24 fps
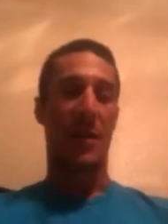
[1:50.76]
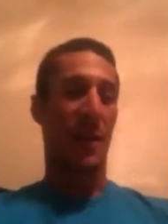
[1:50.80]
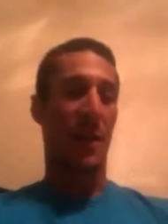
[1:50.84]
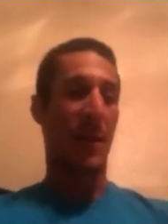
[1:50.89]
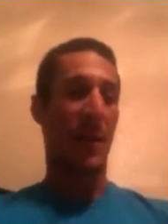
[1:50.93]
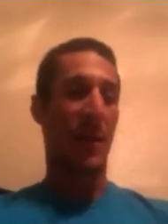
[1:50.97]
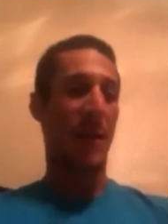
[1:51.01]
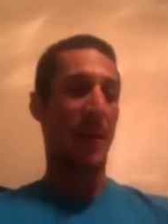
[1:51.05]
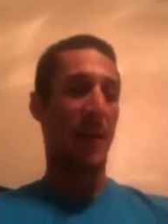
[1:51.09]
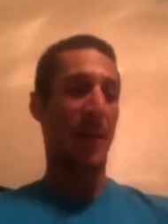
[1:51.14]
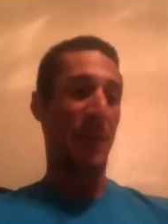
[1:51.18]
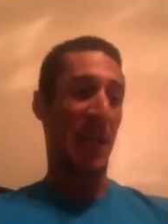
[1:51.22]

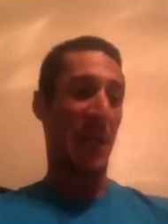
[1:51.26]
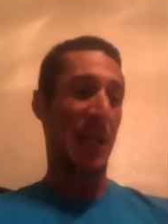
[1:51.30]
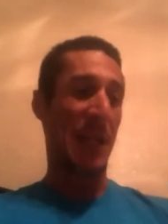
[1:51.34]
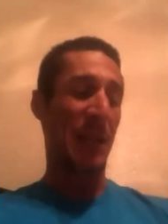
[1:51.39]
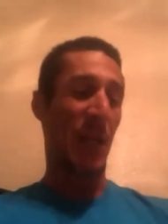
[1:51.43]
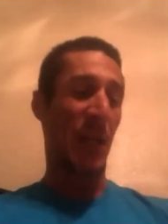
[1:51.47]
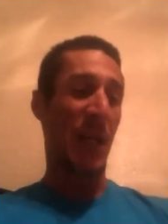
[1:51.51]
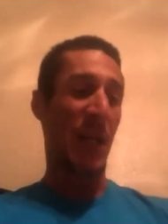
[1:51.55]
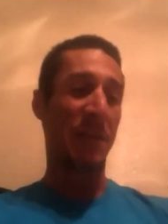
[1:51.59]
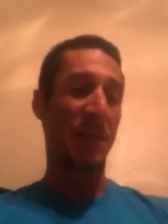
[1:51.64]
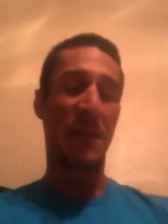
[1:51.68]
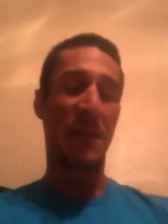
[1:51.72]

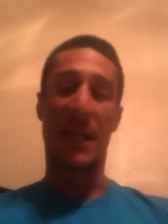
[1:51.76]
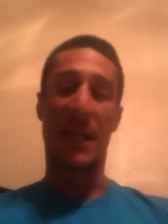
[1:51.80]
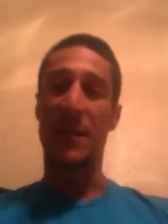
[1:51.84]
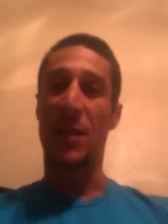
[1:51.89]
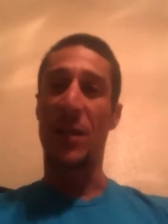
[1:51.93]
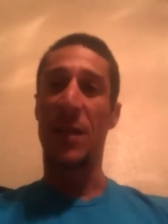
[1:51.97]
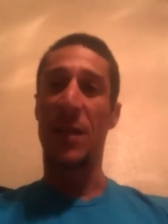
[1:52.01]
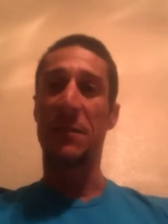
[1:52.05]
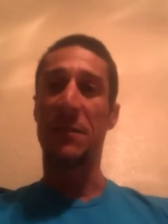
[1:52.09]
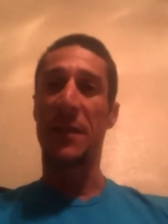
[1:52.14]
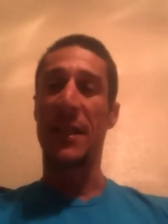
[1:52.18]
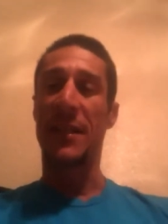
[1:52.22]
I
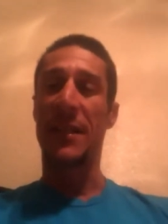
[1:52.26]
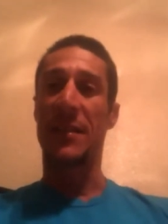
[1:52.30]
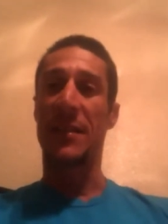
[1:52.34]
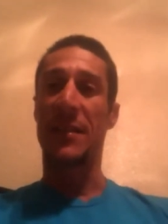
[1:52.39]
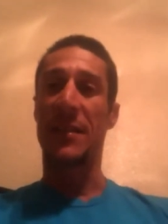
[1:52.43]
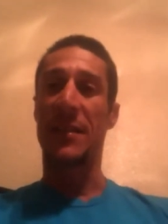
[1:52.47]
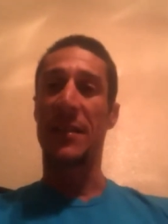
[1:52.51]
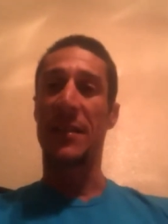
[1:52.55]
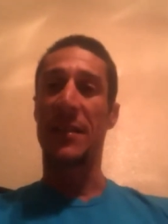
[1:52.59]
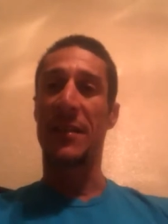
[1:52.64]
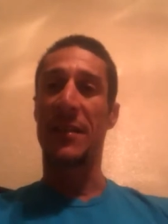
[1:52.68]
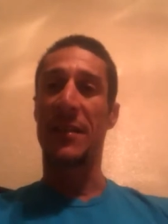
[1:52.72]
love
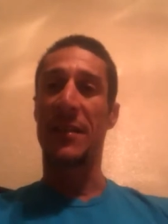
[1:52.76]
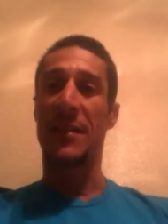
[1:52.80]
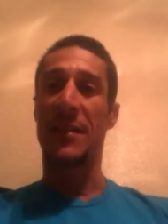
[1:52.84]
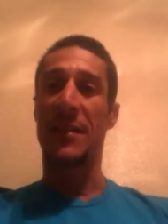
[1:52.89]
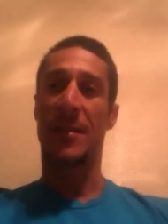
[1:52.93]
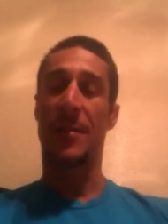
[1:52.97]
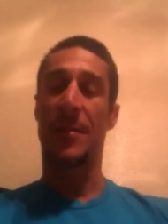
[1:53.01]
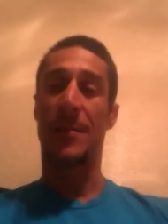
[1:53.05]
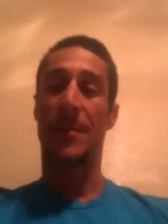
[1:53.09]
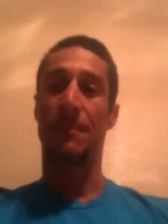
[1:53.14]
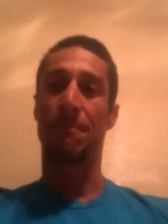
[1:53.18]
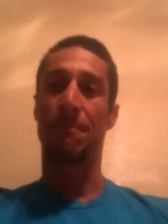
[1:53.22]
Vegas.
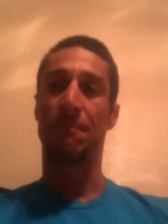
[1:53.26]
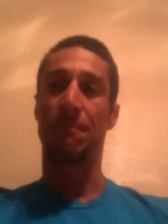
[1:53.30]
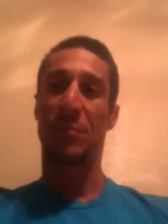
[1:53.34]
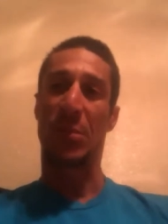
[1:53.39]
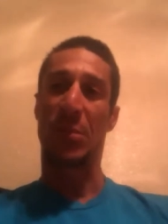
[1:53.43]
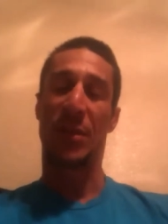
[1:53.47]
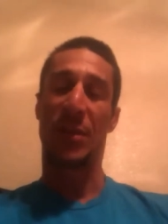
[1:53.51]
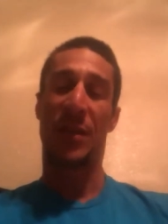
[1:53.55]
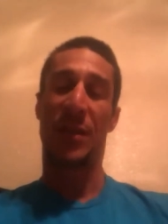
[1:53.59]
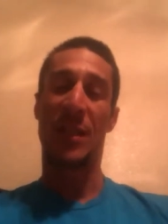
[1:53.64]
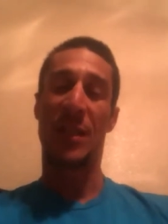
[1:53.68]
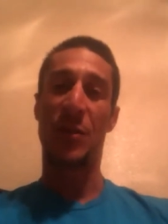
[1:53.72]

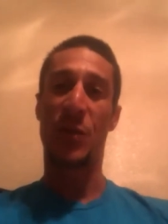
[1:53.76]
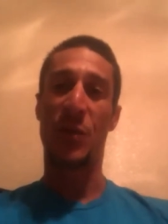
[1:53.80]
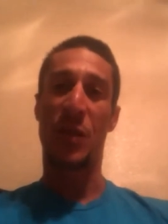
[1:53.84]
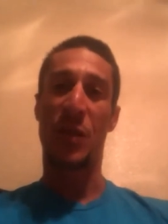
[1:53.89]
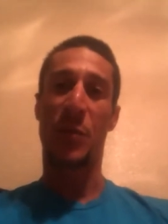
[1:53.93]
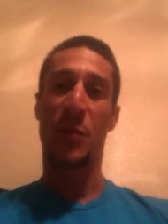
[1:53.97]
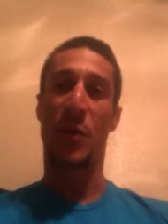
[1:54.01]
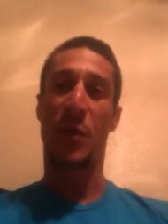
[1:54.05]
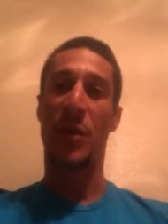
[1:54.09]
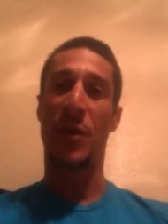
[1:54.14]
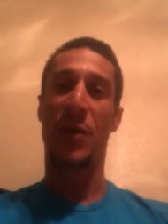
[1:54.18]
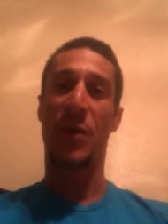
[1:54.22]
Can
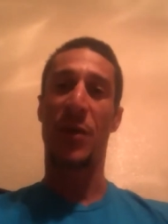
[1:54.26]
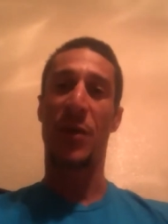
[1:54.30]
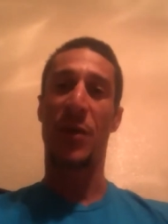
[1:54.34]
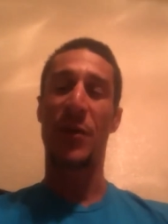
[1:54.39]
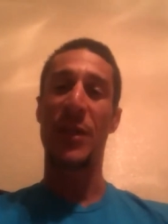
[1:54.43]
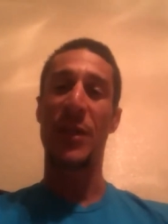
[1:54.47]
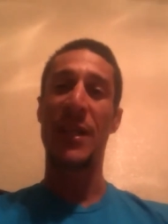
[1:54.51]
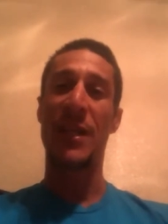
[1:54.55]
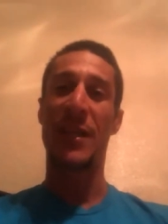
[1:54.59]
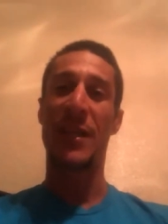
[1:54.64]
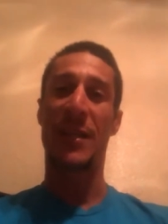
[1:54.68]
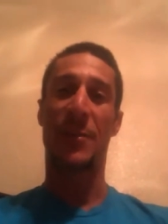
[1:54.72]
do a sport
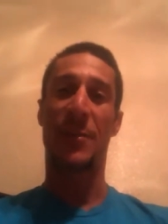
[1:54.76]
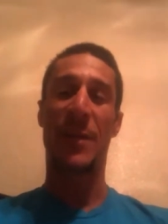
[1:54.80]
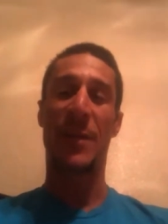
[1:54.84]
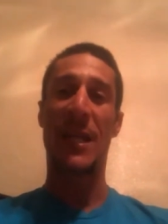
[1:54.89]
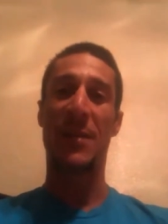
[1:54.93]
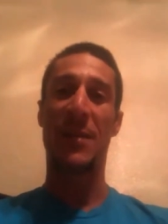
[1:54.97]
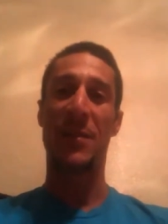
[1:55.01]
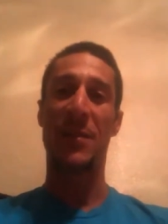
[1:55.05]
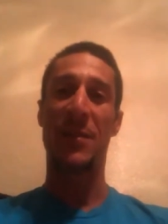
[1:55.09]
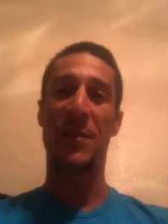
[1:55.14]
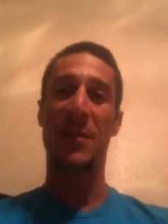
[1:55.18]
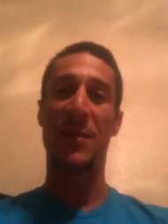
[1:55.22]
all year
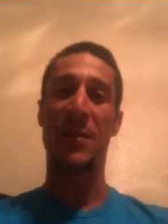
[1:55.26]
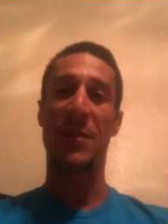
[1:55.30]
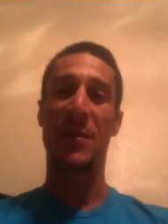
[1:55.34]
round.